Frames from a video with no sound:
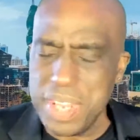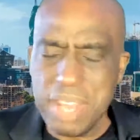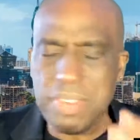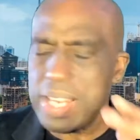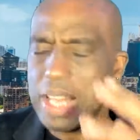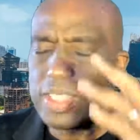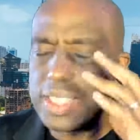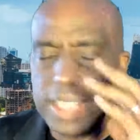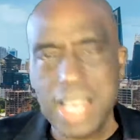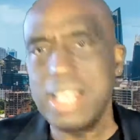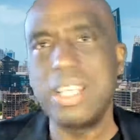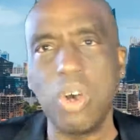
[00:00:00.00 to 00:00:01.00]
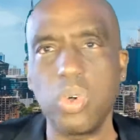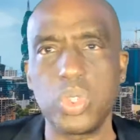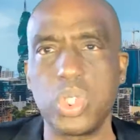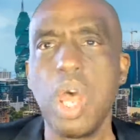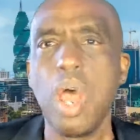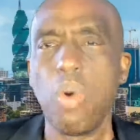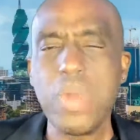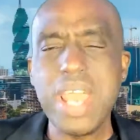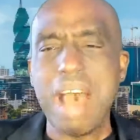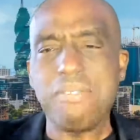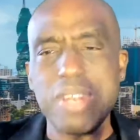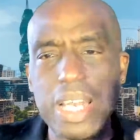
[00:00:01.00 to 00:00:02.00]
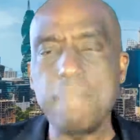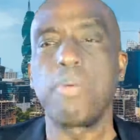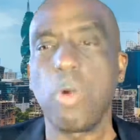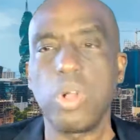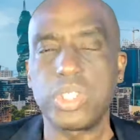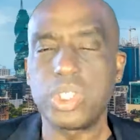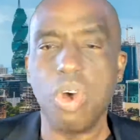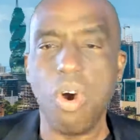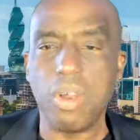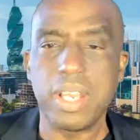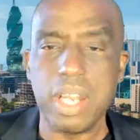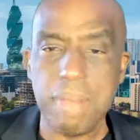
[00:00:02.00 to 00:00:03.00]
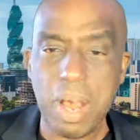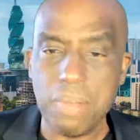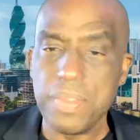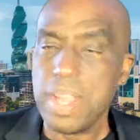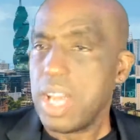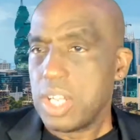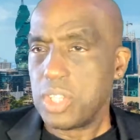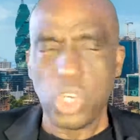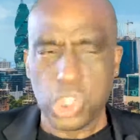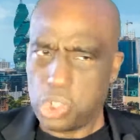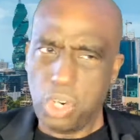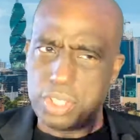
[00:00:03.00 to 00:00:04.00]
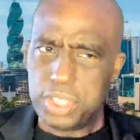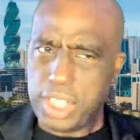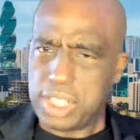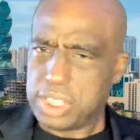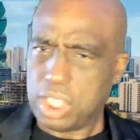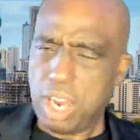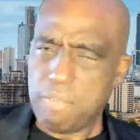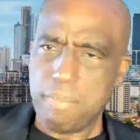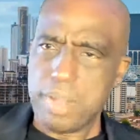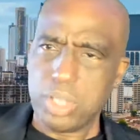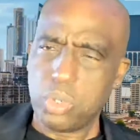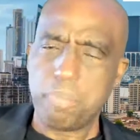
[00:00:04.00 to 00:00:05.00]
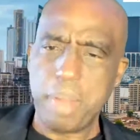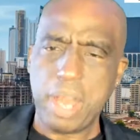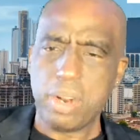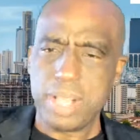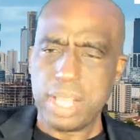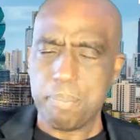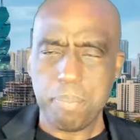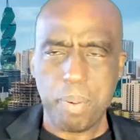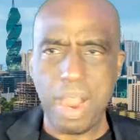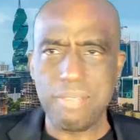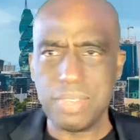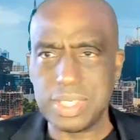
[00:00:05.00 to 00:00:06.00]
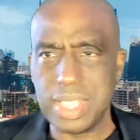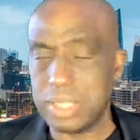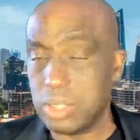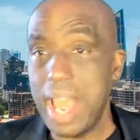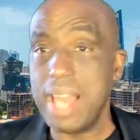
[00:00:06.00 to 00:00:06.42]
Even on Daily Coast, we have liberals talking about there are certain things the government do better than the private sector.